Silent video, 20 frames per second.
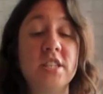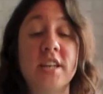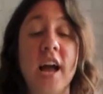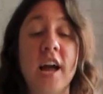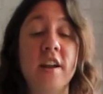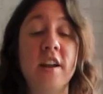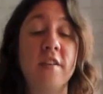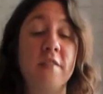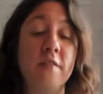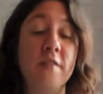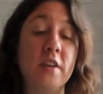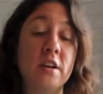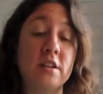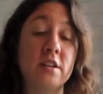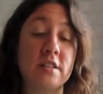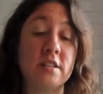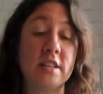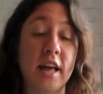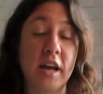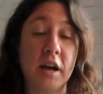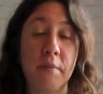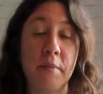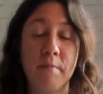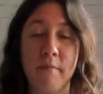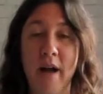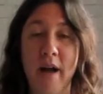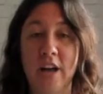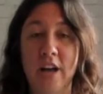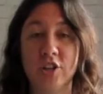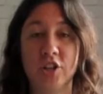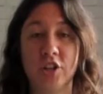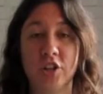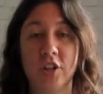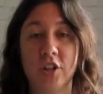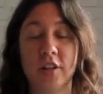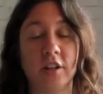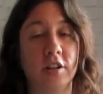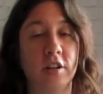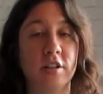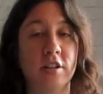kind of feels like a magical
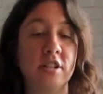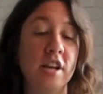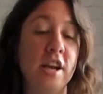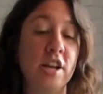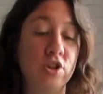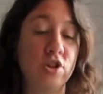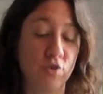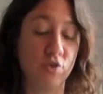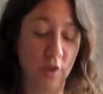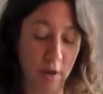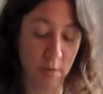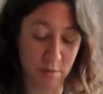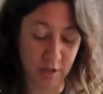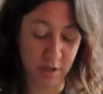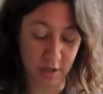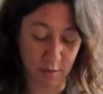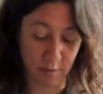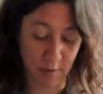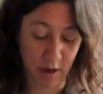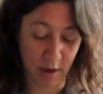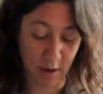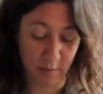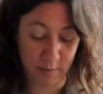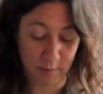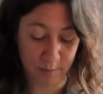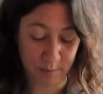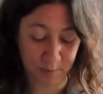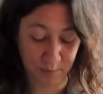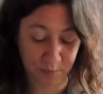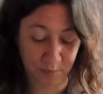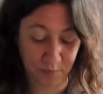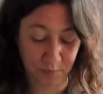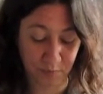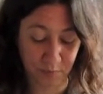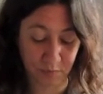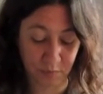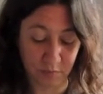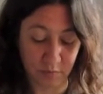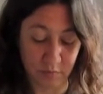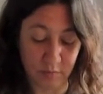little daydream to me.
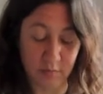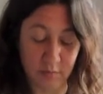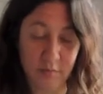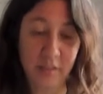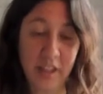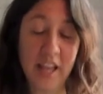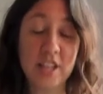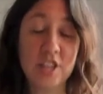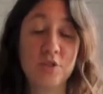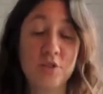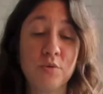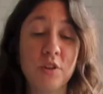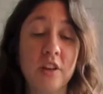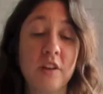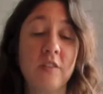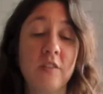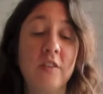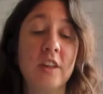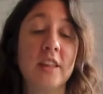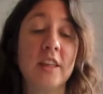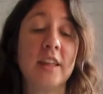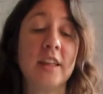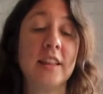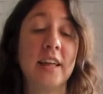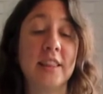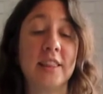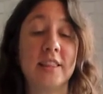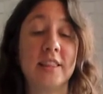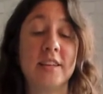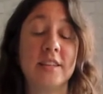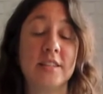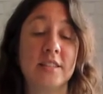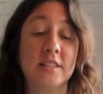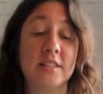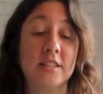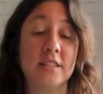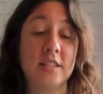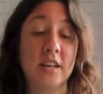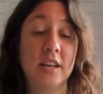It's really feeling like this